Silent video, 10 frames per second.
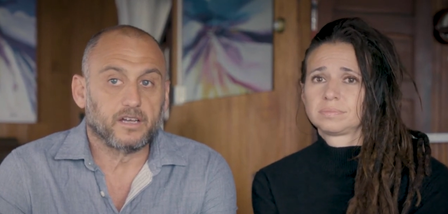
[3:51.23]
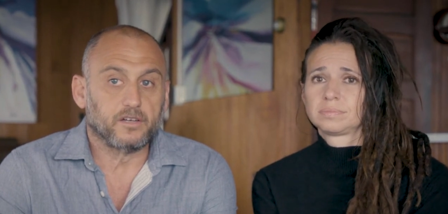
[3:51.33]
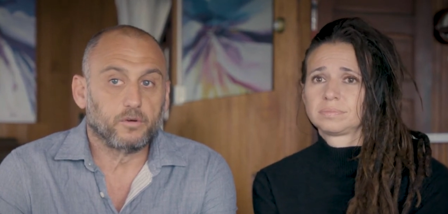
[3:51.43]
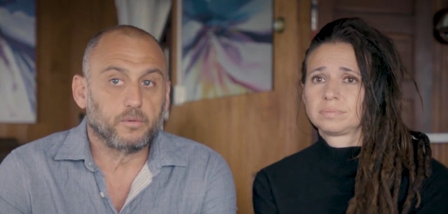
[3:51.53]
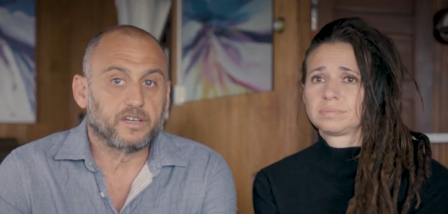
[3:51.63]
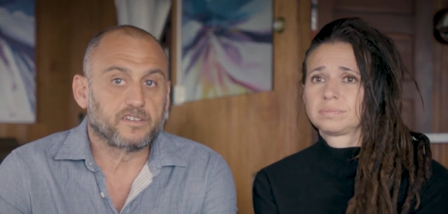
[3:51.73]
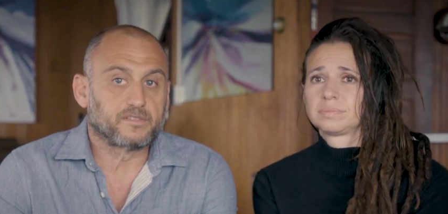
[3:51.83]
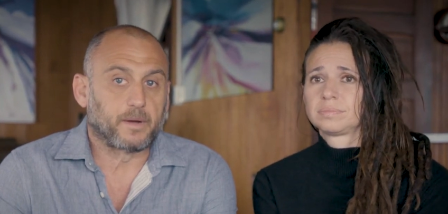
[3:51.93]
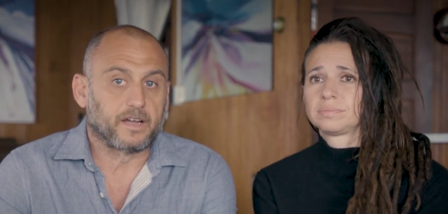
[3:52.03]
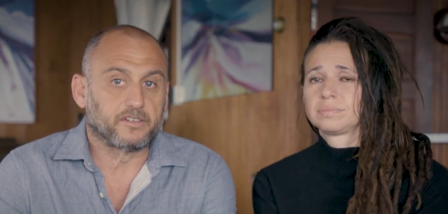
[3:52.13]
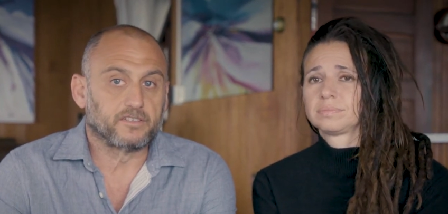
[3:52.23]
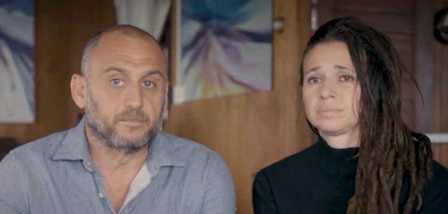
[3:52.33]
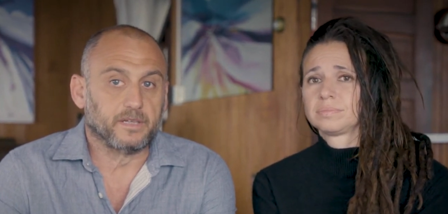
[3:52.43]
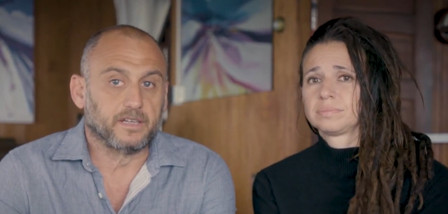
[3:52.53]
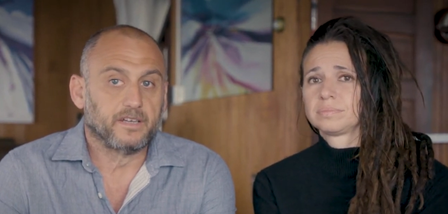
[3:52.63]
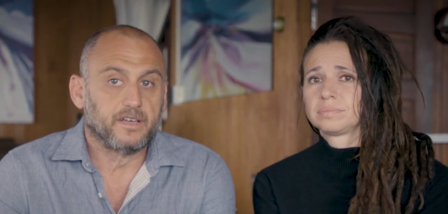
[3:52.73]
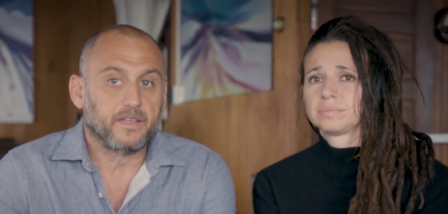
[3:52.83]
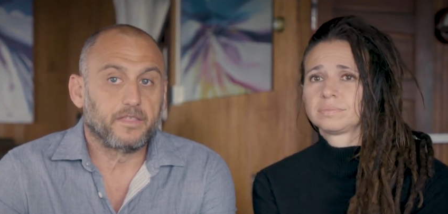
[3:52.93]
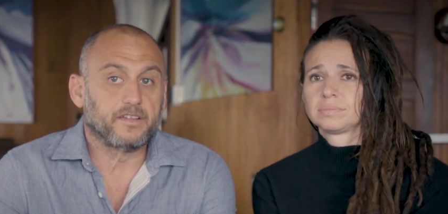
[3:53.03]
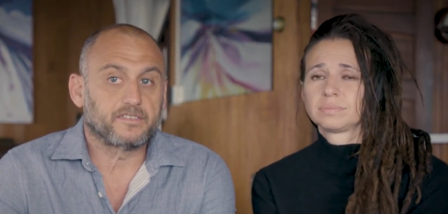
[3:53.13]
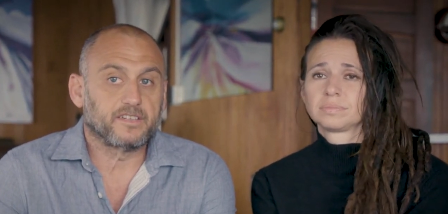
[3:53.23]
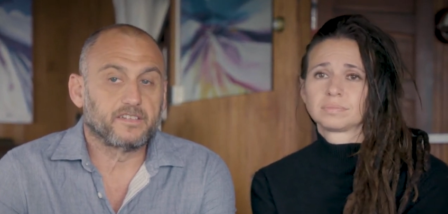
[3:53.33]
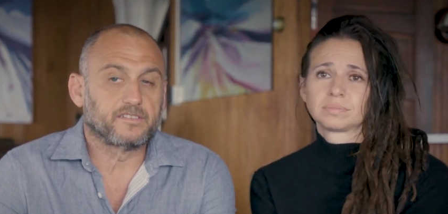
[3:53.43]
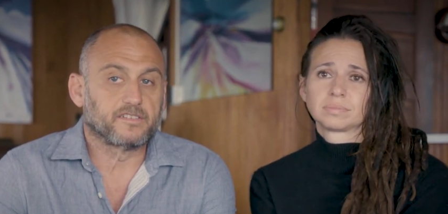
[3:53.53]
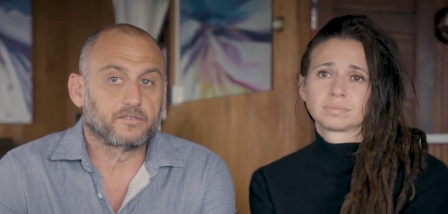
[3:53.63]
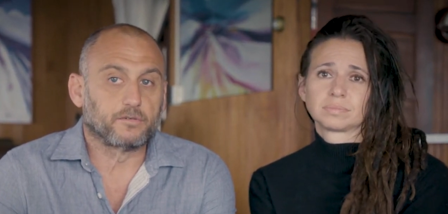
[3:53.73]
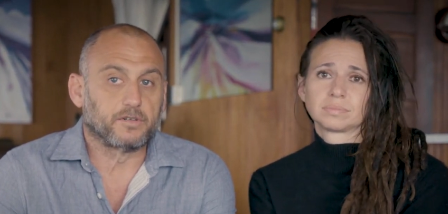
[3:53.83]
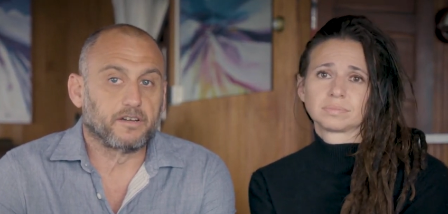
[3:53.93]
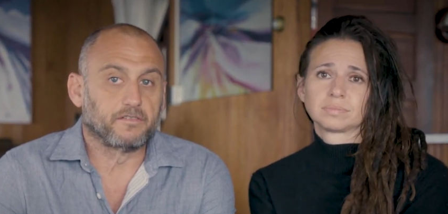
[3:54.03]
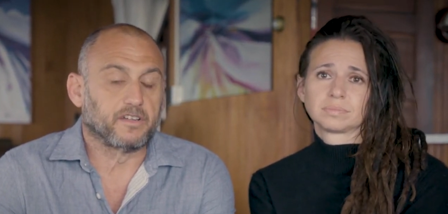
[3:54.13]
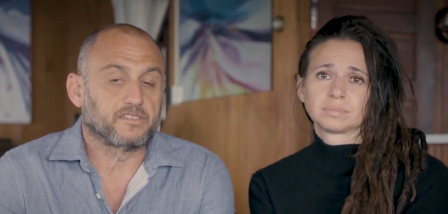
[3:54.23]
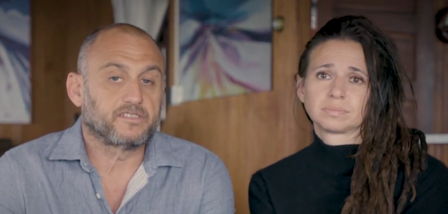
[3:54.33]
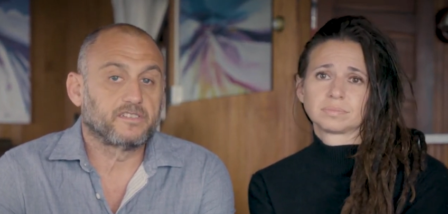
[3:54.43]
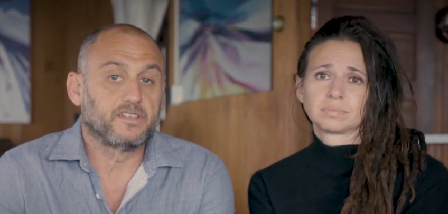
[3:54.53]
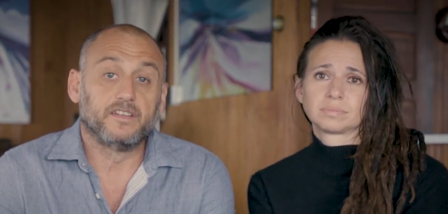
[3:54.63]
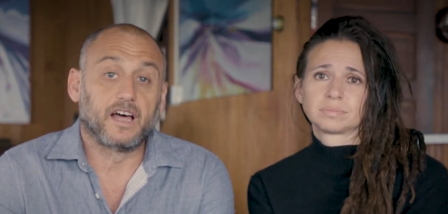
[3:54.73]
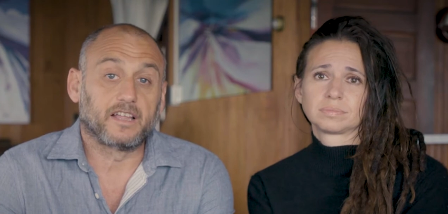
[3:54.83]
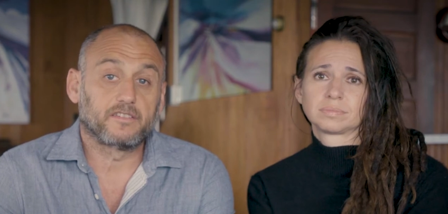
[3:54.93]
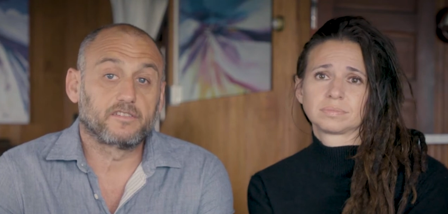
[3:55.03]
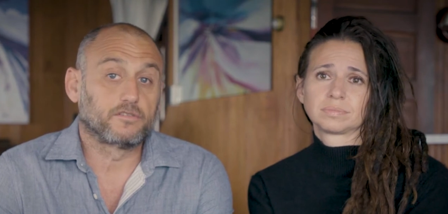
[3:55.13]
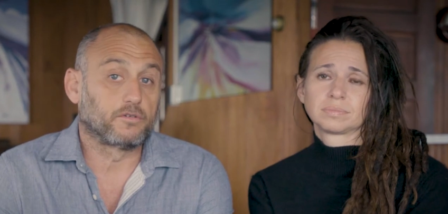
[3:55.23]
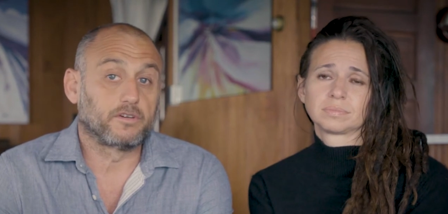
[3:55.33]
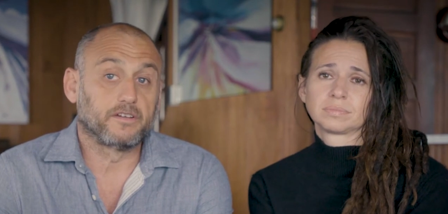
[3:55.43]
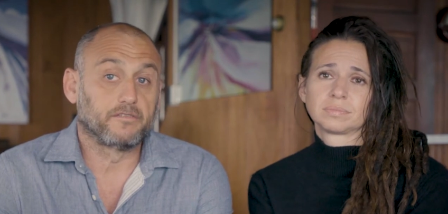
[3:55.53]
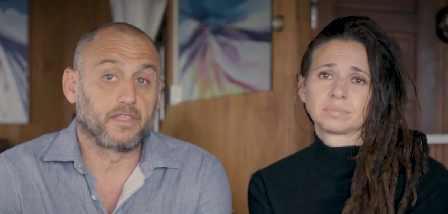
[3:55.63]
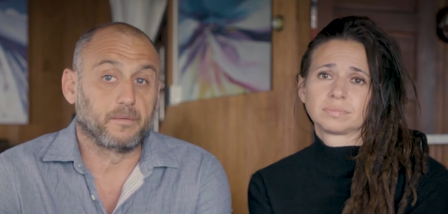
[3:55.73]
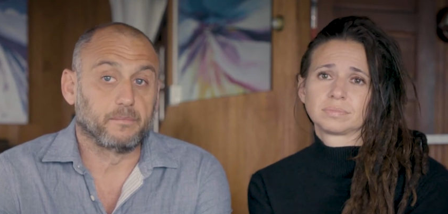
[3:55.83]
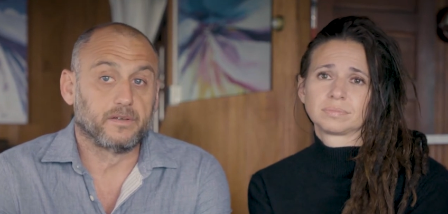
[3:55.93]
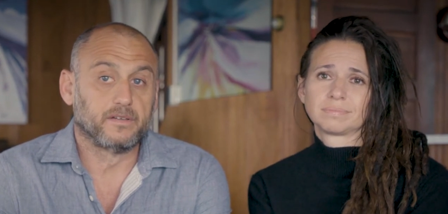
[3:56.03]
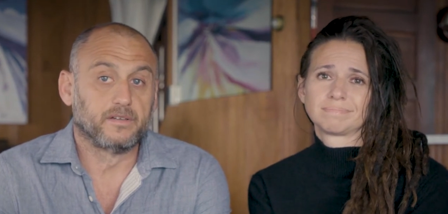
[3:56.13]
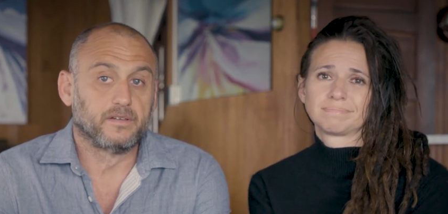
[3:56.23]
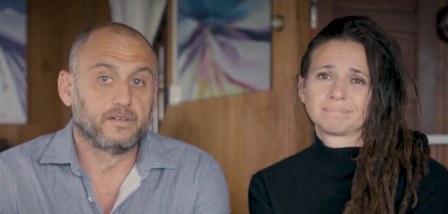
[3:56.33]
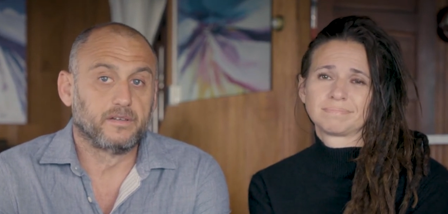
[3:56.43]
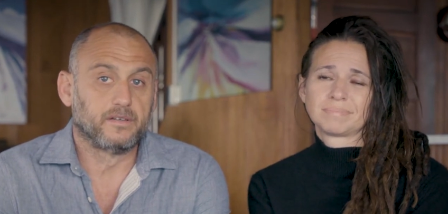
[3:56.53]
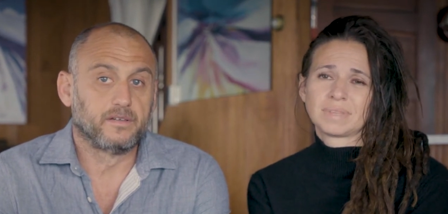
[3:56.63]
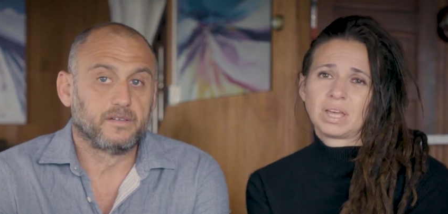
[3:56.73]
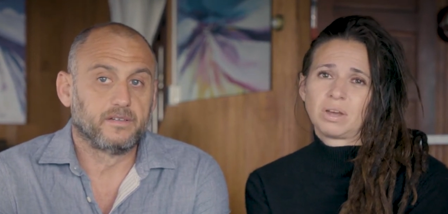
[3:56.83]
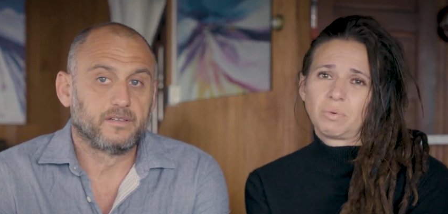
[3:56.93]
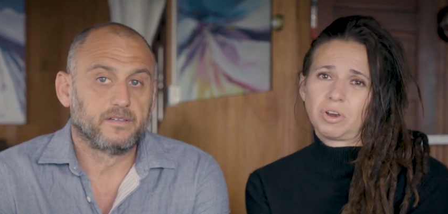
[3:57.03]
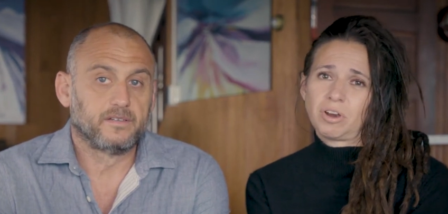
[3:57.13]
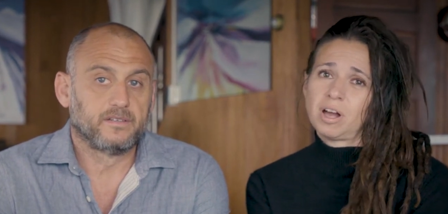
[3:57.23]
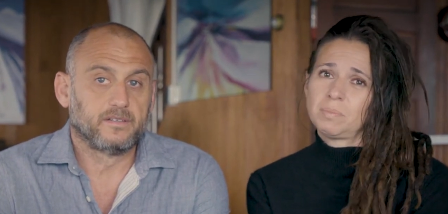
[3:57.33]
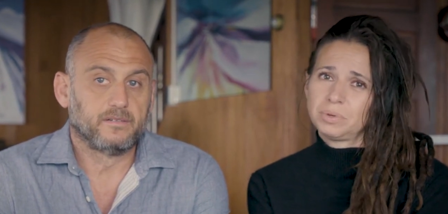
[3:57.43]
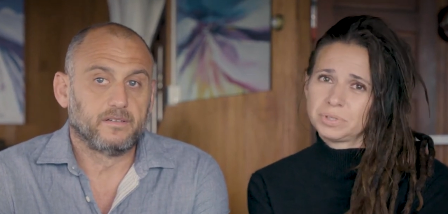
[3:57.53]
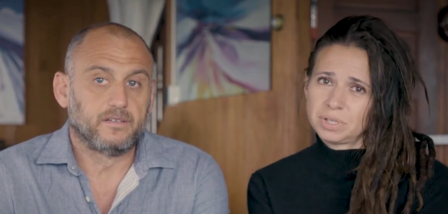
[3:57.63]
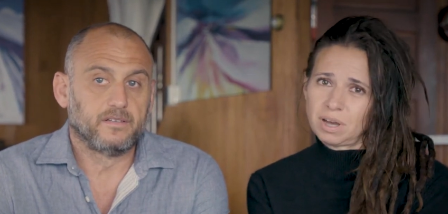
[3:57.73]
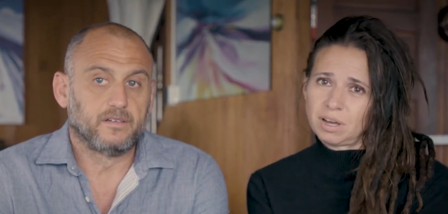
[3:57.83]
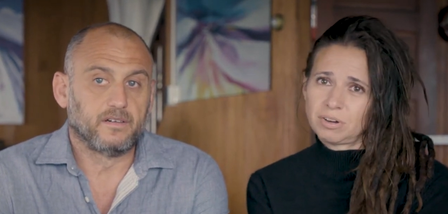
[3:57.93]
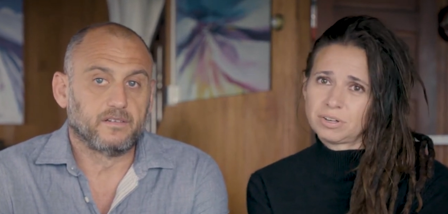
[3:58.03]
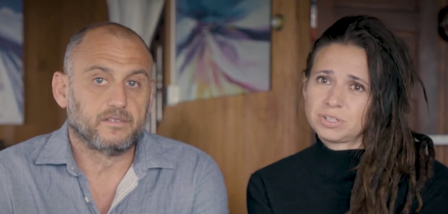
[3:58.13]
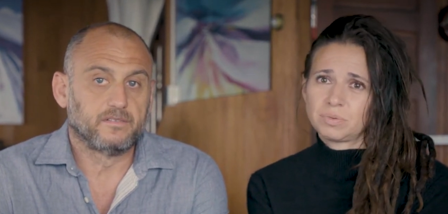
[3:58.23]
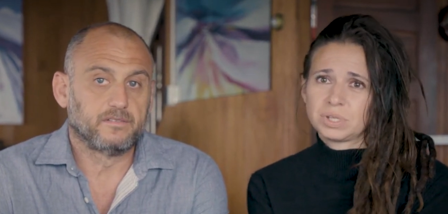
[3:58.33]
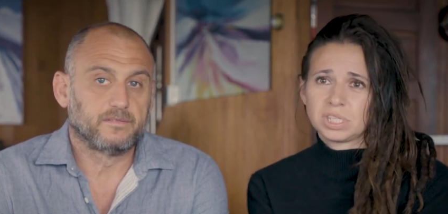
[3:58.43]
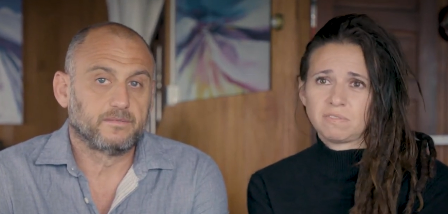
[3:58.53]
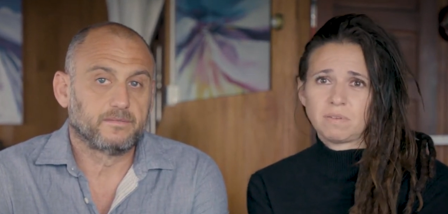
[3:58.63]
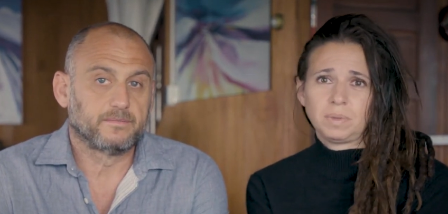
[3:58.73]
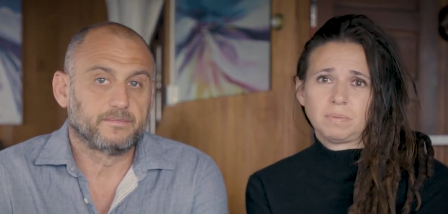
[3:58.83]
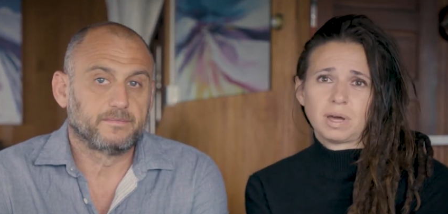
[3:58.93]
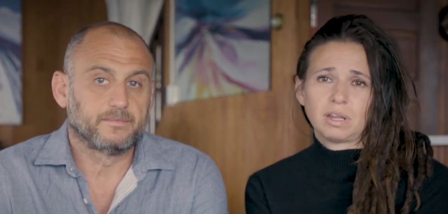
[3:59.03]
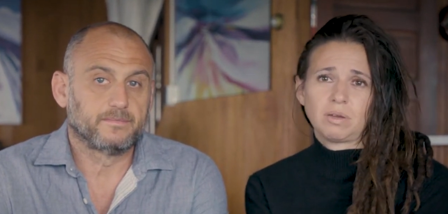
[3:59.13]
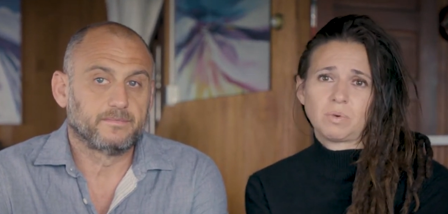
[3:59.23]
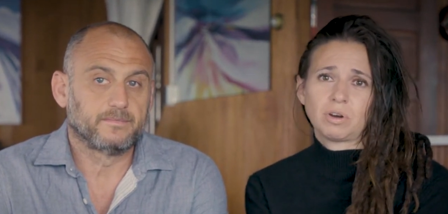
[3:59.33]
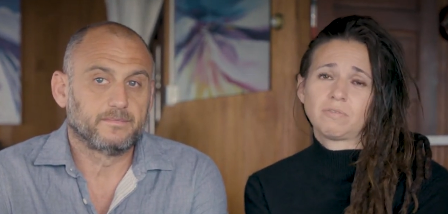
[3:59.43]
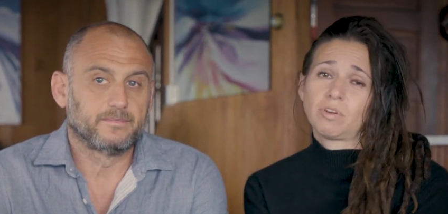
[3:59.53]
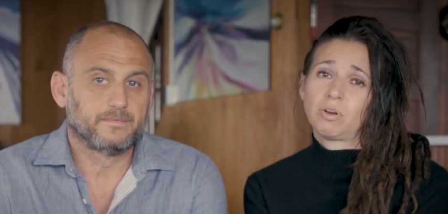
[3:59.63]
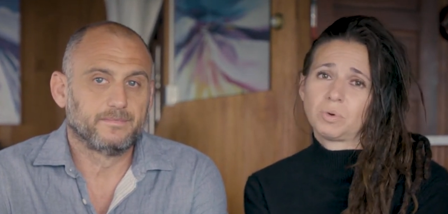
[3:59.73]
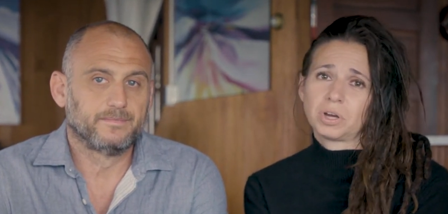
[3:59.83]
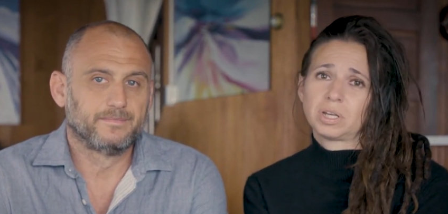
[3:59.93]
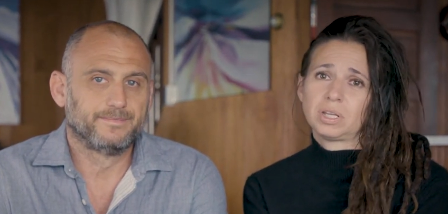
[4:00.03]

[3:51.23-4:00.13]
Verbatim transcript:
Speaker 1: and who we inspire to be. This is the story of us, not the story of them.
Speaker 2: We are humbled and honored to receive a Peabody Award for our work